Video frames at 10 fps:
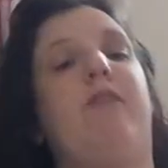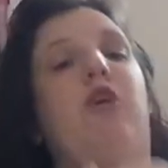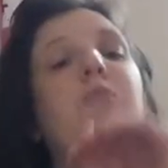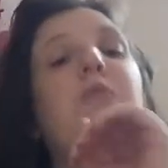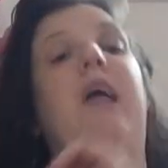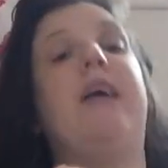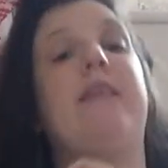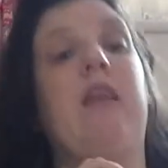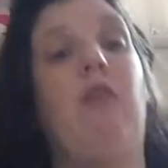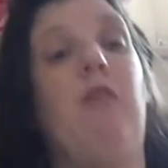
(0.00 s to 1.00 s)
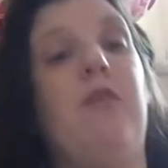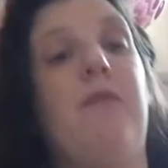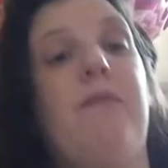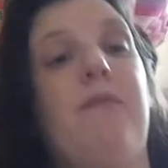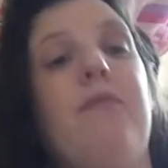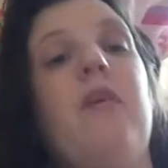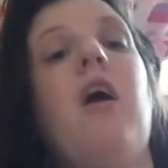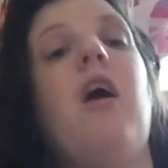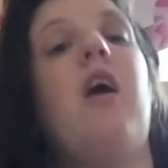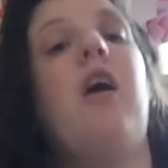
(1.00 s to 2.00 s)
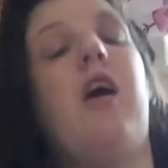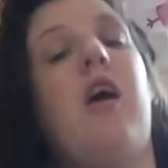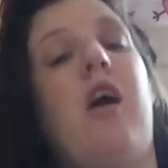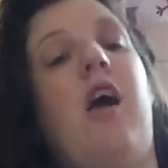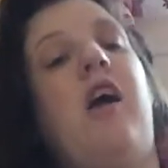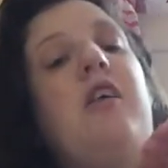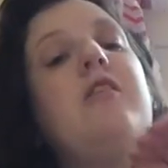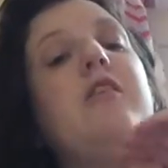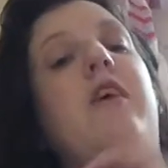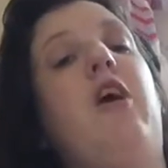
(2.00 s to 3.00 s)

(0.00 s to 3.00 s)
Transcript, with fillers: who plays Lauren, and the